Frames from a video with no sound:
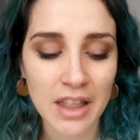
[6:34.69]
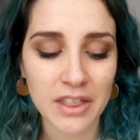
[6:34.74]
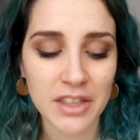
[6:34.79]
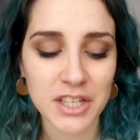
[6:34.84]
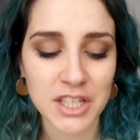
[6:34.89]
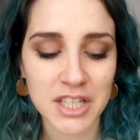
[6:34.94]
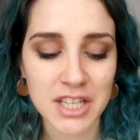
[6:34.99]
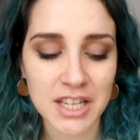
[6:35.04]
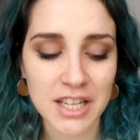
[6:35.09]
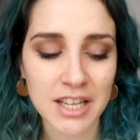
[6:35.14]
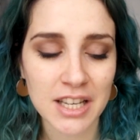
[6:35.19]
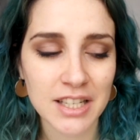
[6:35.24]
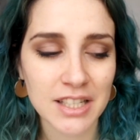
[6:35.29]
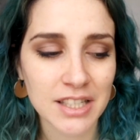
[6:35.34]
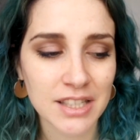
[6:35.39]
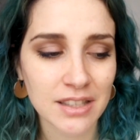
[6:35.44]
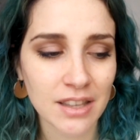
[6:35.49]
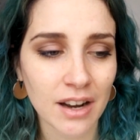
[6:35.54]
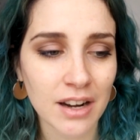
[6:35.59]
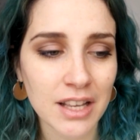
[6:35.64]
She
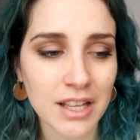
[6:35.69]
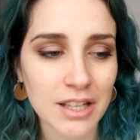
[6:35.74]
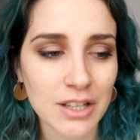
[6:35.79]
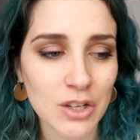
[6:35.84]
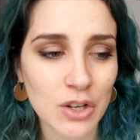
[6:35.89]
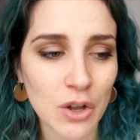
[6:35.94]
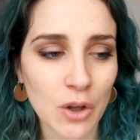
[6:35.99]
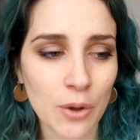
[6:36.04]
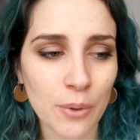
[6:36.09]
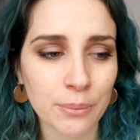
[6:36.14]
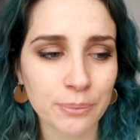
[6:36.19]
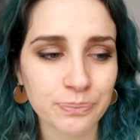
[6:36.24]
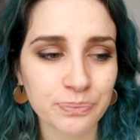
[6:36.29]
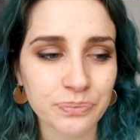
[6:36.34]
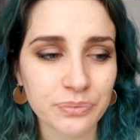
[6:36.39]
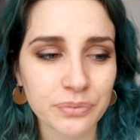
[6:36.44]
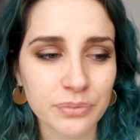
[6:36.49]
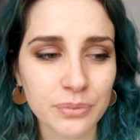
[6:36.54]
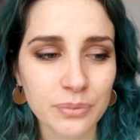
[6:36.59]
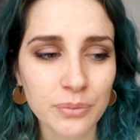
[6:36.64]
started, you
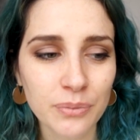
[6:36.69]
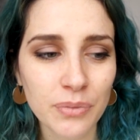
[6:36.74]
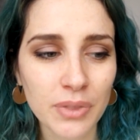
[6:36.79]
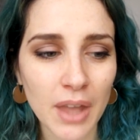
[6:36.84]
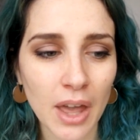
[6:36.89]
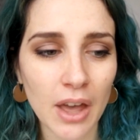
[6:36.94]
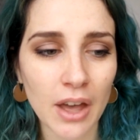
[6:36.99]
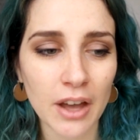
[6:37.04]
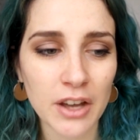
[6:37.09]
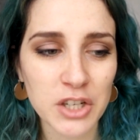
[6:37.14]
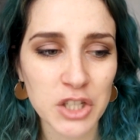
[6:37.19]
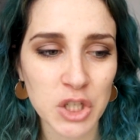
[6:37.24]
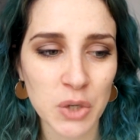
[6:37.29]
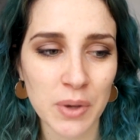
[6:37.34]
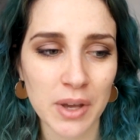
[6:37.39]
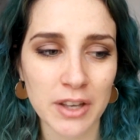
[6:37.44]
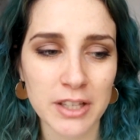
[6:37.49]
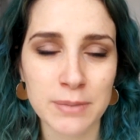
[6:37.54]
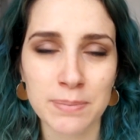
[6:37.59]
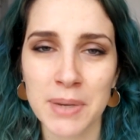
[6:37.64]
know,
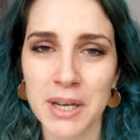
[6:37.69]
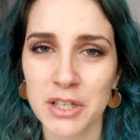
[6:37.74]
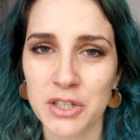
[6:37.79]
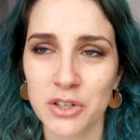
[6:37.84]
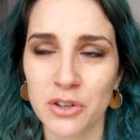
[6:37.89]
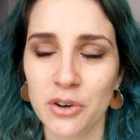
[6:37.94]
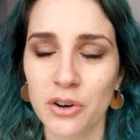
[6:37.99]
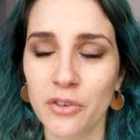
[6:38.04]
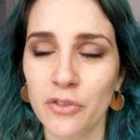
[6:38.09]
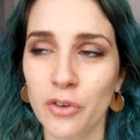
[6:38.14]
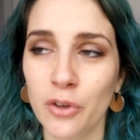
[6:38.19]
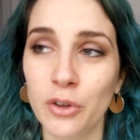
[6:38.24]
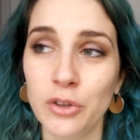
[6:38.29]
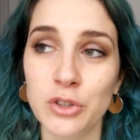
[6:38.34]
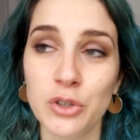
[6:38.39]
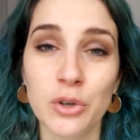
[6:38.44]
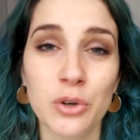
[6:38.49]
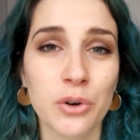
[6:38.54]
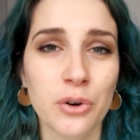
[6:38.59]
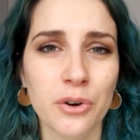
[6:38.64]
showing us picture of her
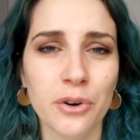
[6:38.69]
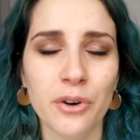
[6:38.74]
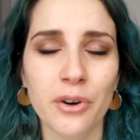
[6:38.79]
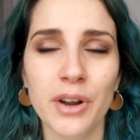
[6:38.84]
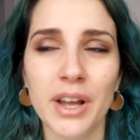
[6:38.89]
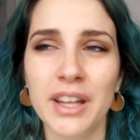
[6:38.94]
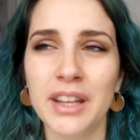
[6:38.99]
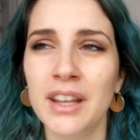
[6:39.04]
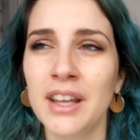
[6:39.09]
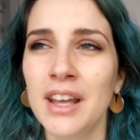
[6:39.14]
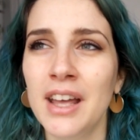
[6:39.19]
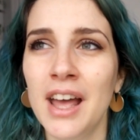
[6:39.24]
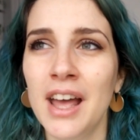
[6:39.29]
daughter, and